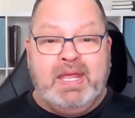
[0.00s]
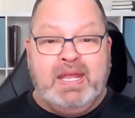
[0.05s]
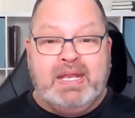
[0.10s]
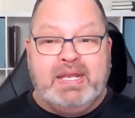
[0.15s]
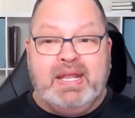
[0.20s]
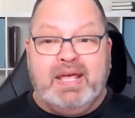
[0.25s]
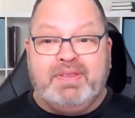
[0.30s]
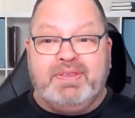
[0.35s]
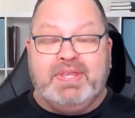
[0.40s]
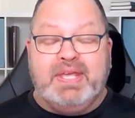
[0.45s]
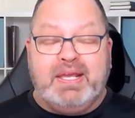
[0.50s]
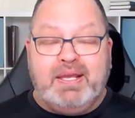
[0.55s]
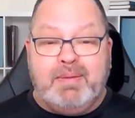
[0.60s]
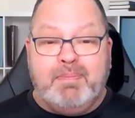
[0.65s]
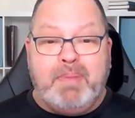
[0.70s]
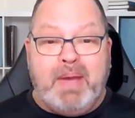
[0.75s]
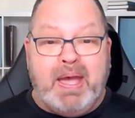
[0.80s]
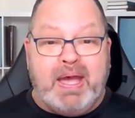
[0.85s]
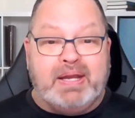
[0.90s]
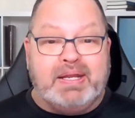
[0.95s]
Now, think
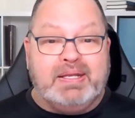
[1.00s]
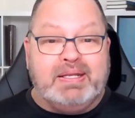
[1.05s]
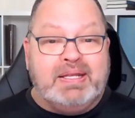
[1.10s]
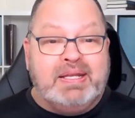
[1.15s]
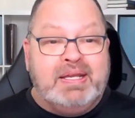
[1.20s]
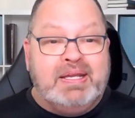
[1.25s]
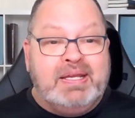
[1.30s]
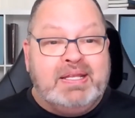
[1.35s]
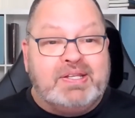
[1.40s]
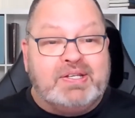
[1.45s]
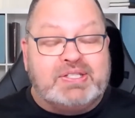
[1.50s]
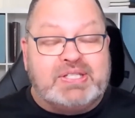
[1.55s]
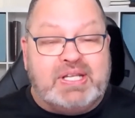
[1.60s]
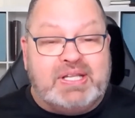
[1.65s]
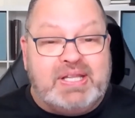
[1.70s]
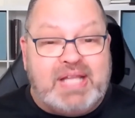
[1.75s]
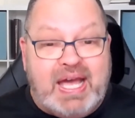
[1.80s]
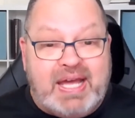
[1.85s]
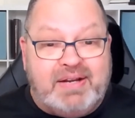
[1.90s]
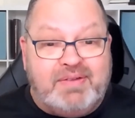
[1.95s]
about it. There's a
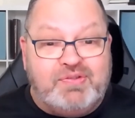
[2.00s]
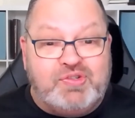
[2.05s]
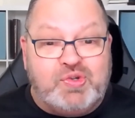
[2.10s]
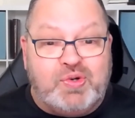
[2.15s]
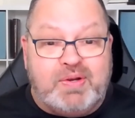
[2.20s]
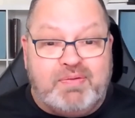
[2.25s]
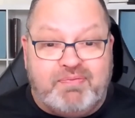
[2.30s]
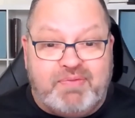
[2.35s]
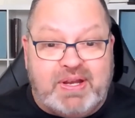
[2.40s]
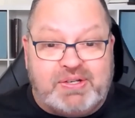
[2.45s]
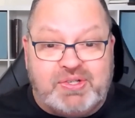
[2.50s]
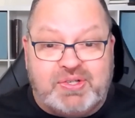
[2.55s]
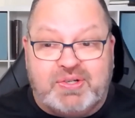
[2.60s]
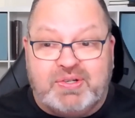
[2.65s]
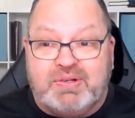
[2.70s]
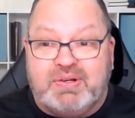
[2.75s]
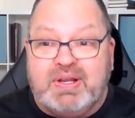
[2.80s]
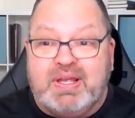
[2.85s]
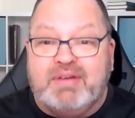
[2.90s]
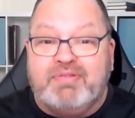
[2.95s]
lot of joint
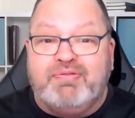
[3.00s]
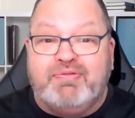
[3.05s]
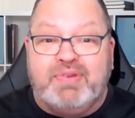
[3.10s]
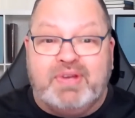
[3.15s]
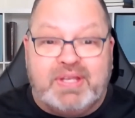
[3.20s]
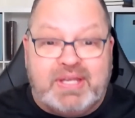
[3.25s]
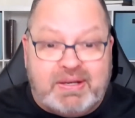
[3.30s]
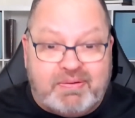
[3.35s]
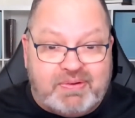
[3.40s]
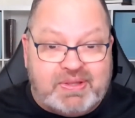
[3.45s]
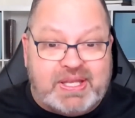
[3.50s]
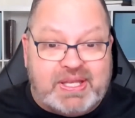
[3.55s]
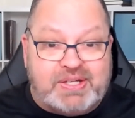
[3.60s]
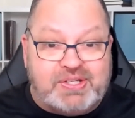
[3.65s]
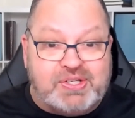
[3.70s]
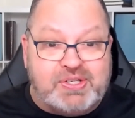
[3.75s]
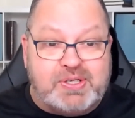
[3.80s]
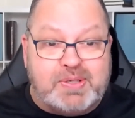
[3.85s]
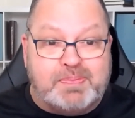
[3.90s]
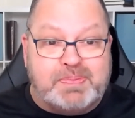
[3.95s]
venture affiliate
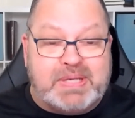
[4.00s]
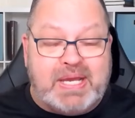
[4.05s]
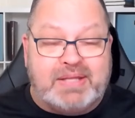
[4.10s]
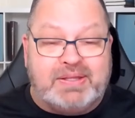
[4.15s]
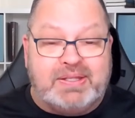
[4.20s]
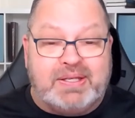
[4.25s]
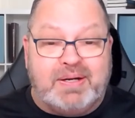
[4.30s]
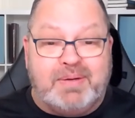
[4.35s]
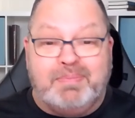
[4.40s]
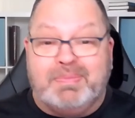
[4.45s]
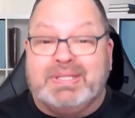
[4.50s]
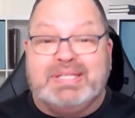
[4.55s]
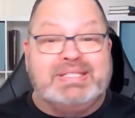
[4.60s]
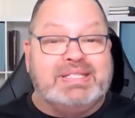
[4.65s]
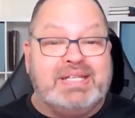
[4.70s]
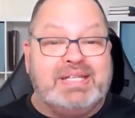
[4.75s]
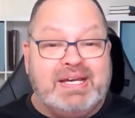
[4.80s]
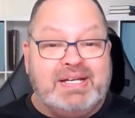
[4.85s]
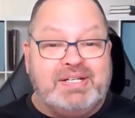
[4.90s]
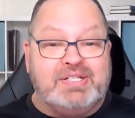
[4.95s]
relationships out there.
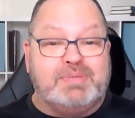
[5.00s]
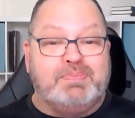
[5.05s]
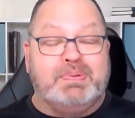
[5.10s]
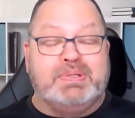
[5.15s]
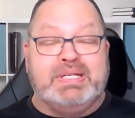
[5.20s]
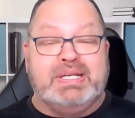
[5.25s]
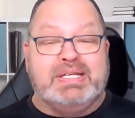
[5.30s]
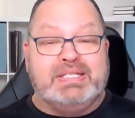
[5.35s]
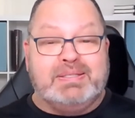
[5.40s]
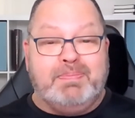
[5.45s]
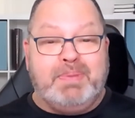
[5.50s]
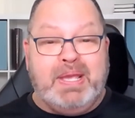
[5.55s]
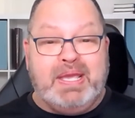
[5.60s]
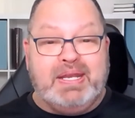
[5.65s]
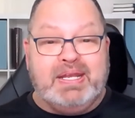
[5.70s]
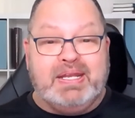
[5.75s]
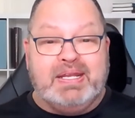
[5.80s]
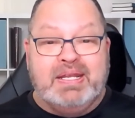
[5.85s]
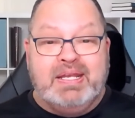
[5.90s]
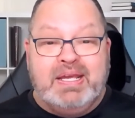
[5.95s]
Melissa and I just
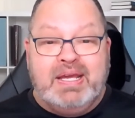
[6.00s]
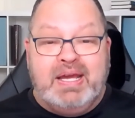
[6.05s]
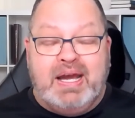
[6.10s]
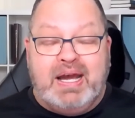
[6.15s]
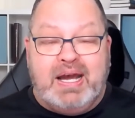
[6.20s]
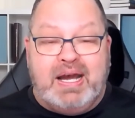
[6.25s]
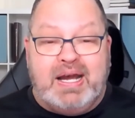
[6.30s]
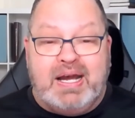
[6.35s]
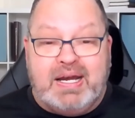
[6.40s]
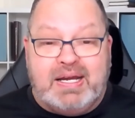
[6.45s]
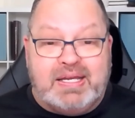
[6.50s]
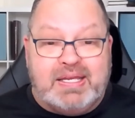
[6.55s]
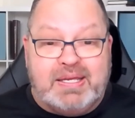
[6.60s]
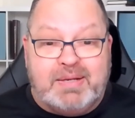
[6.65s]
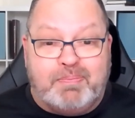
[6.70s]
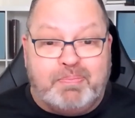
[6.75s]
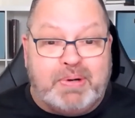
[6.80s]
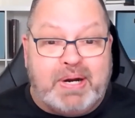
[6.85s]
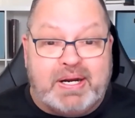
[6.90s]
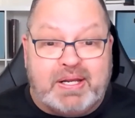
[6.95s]
participated
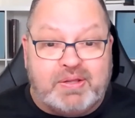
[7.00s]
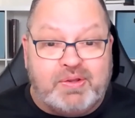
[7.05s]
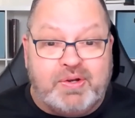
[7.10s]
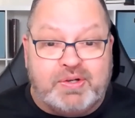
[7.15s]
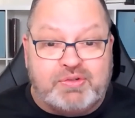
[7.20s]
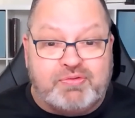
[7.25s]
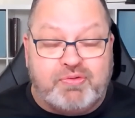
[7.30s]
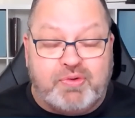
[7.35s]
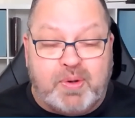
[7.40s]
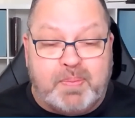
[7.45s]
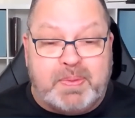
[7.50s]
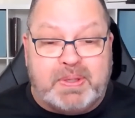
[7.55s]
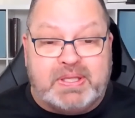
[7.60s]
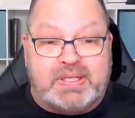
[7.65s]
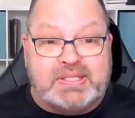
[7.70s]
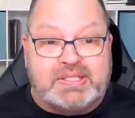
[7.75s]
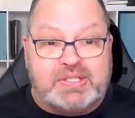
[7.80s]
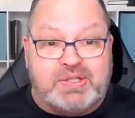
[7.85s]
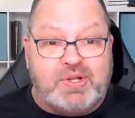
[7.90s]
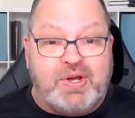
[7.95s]
in Product Launch
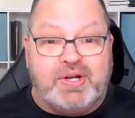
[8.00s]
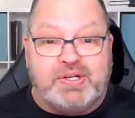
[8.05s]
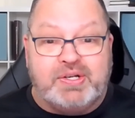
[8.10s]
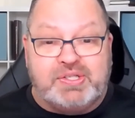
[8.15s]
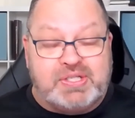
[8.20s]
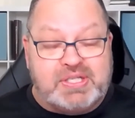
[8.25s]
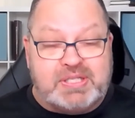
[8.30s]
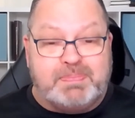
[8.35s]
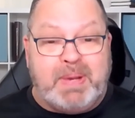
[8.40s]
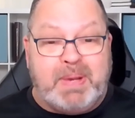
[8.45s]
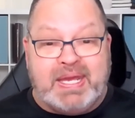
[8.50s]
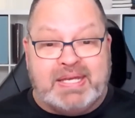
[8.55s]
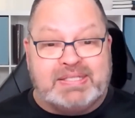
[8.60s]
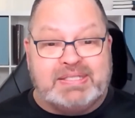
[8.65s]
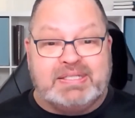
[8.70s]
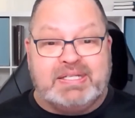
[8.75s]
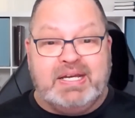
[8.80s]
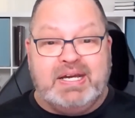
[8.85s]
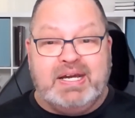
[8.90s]
Formulas launched this past